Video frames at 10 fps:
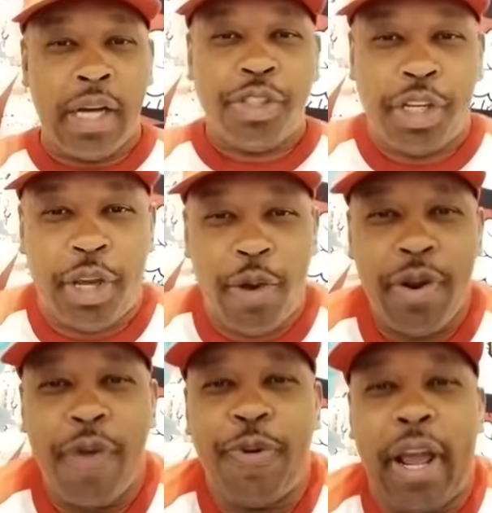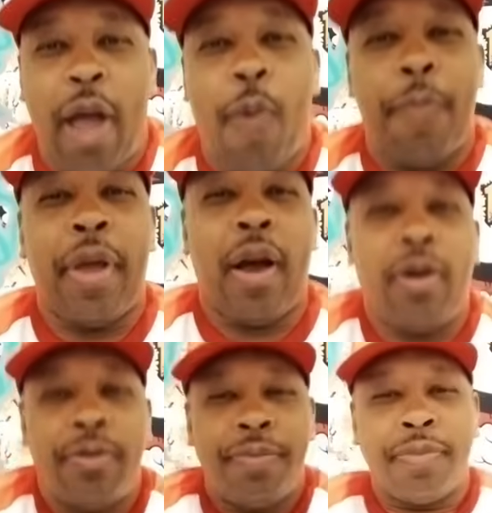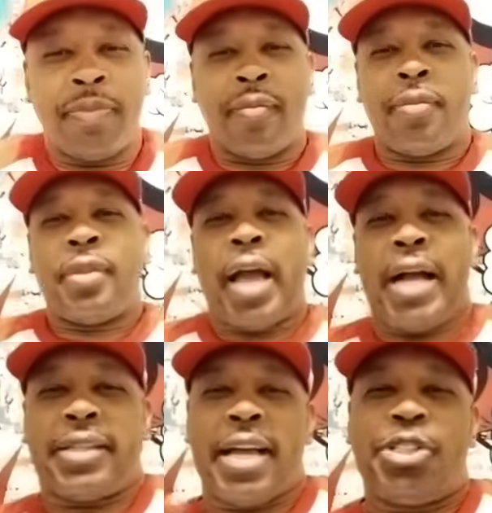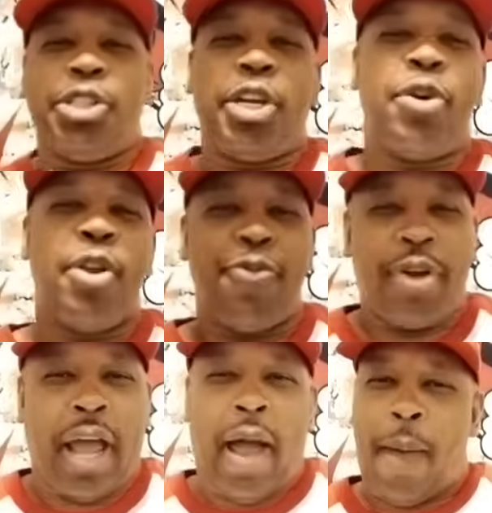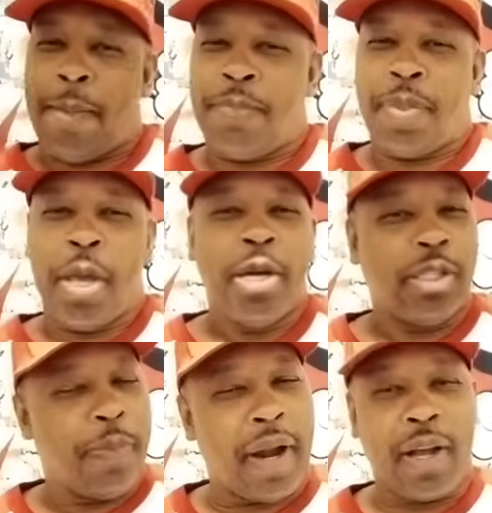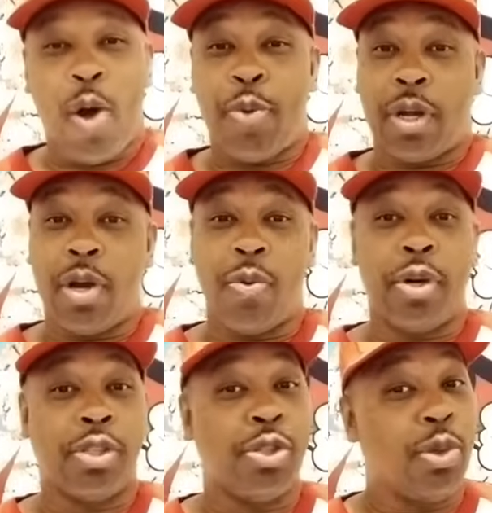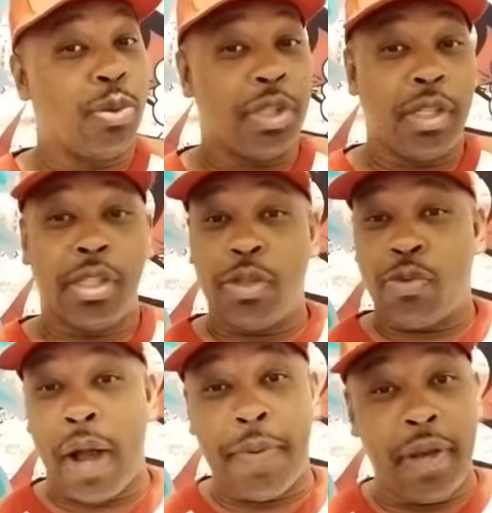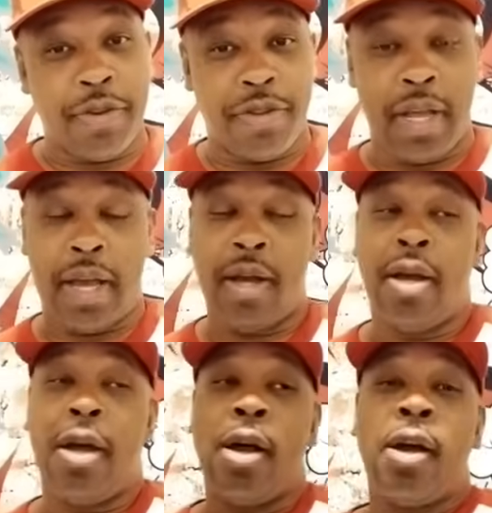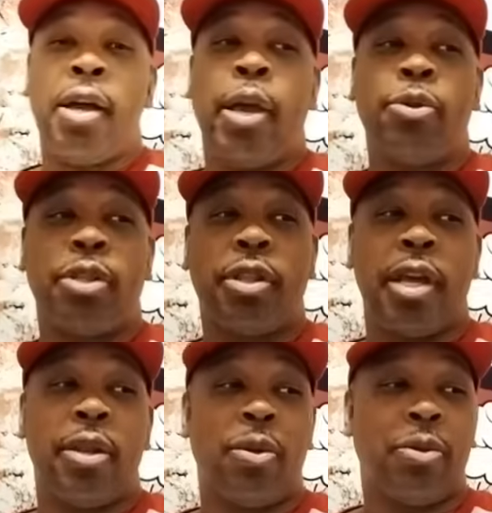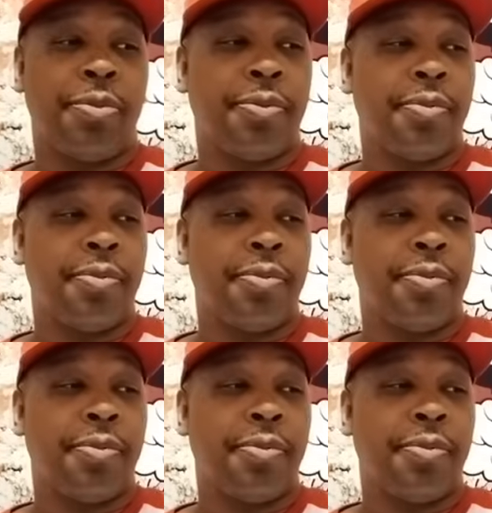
She gearing up for the album, y'all. I think she gearing up for the album. She about to come with a good one because you know she drop hits now. Here's the thing, though.